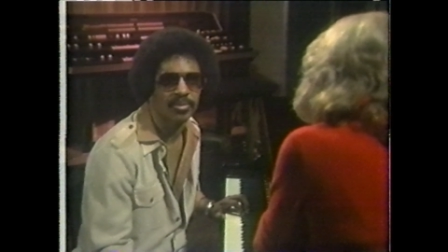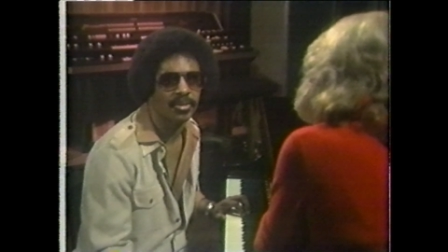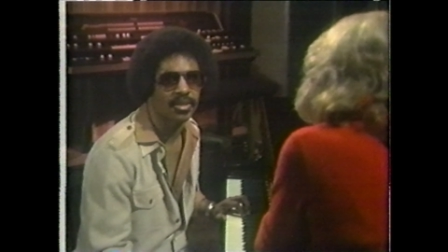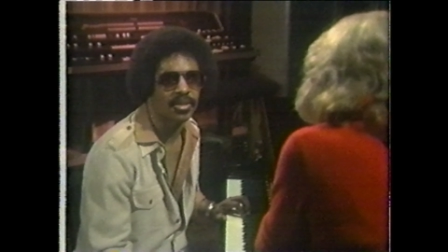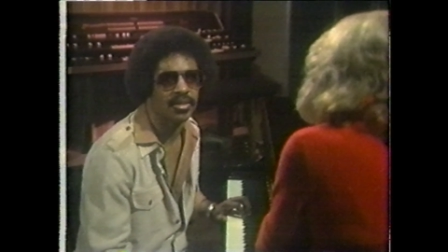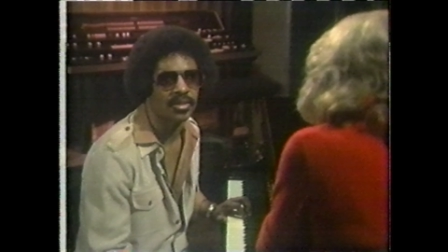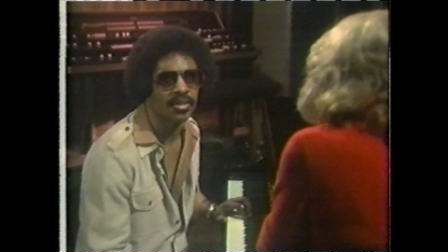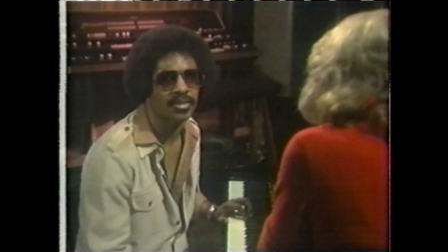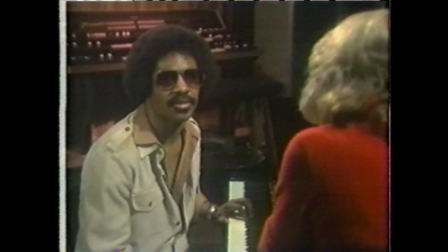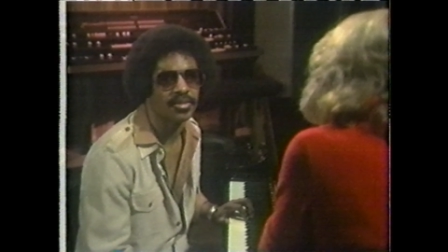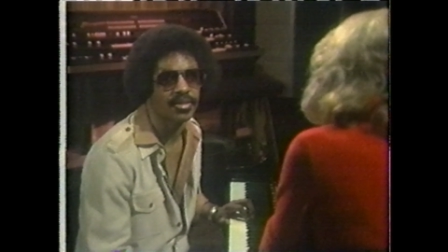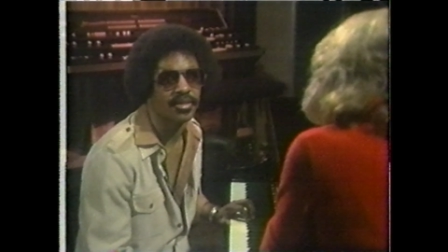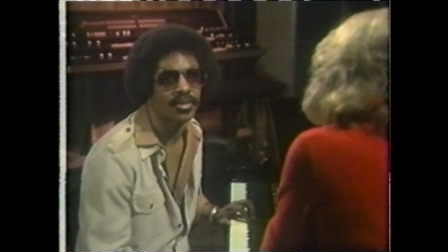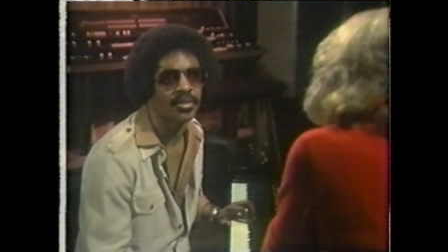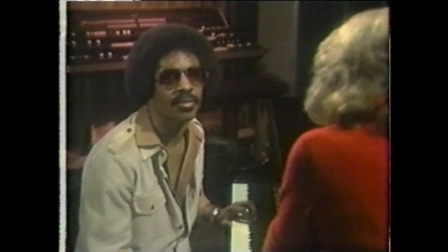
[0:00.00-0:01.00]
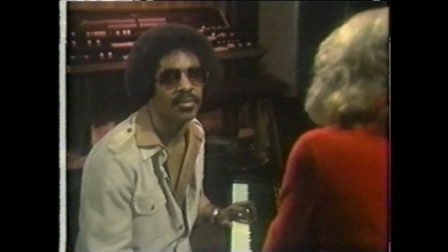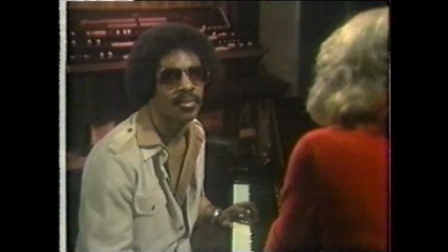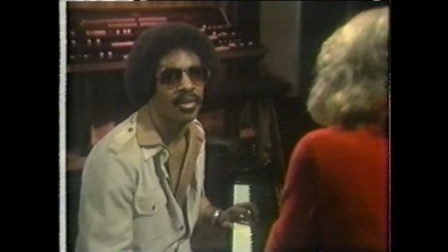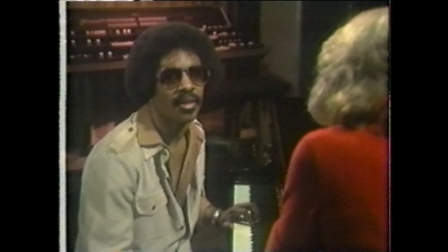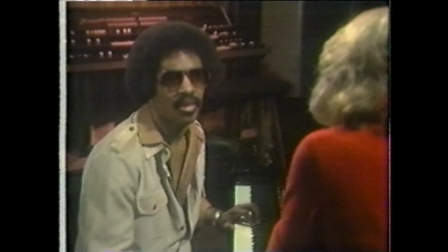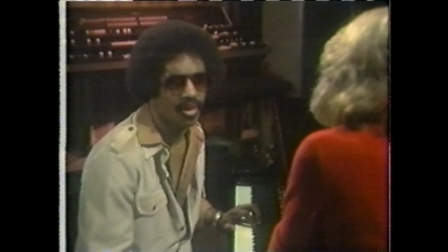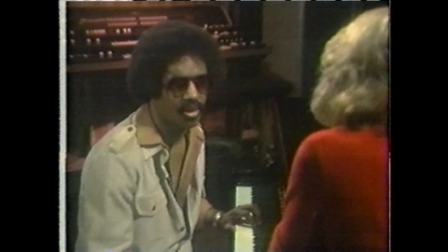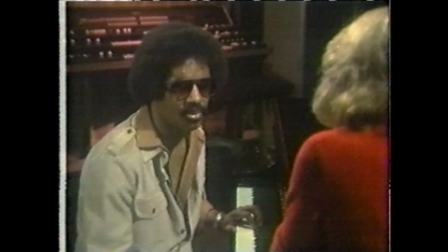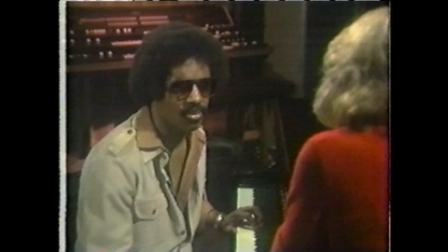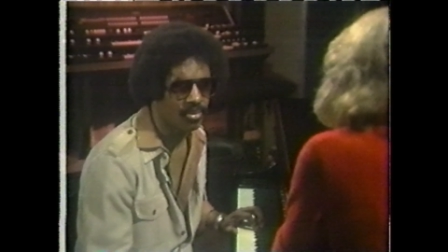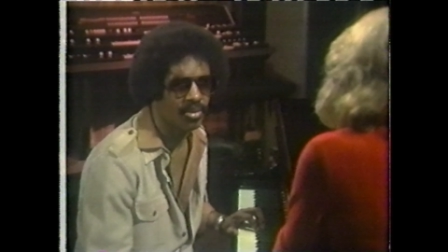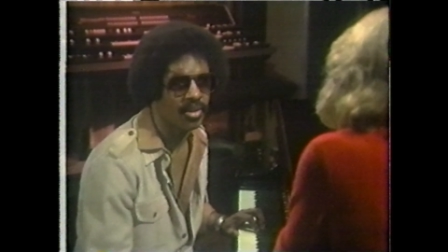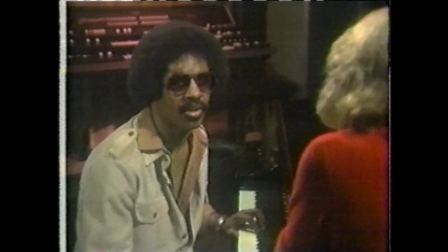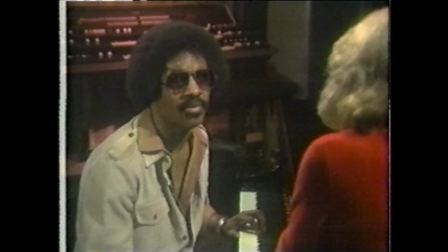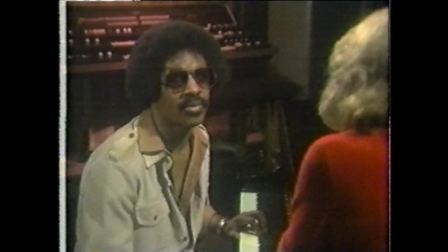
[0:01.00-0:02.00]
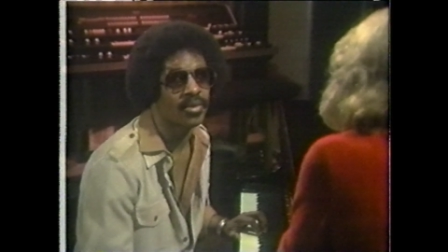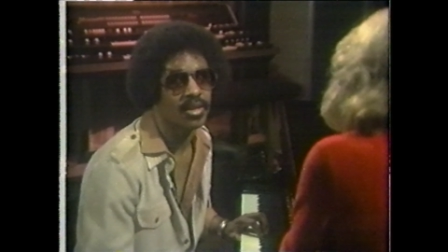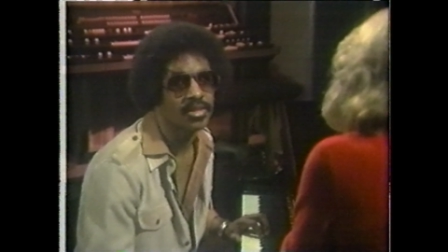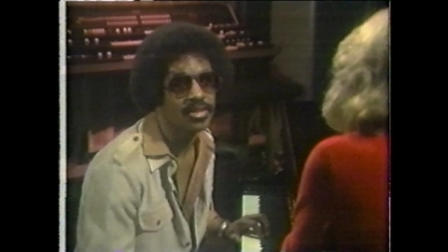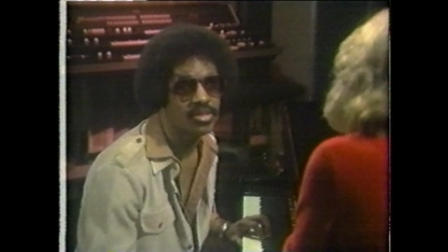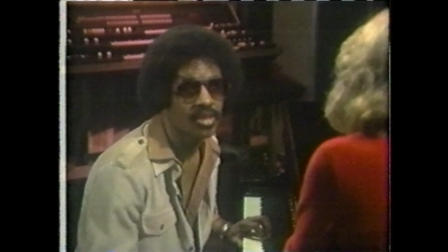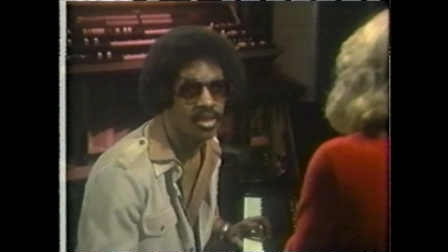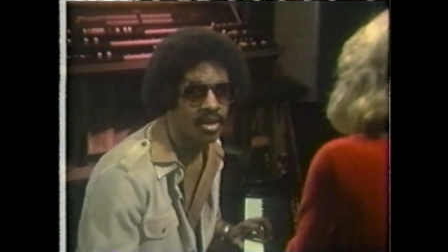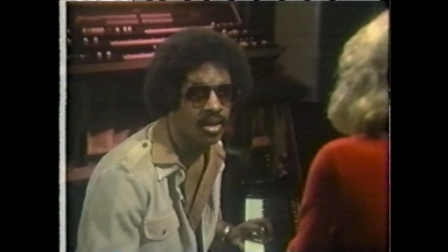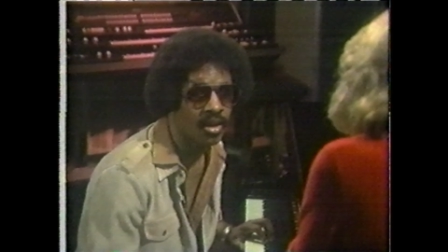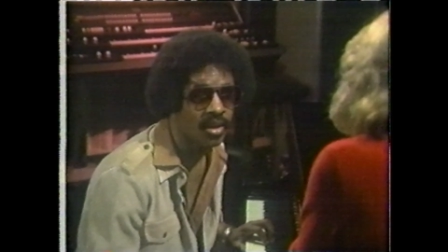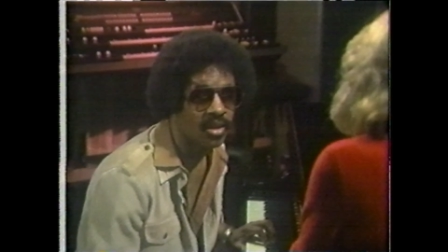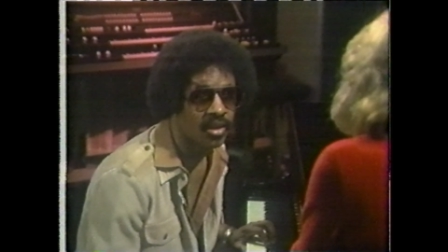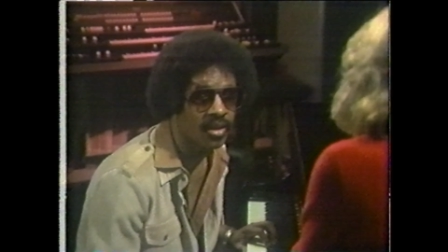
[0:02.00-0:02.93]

recognize, you know, that whole thing of a star.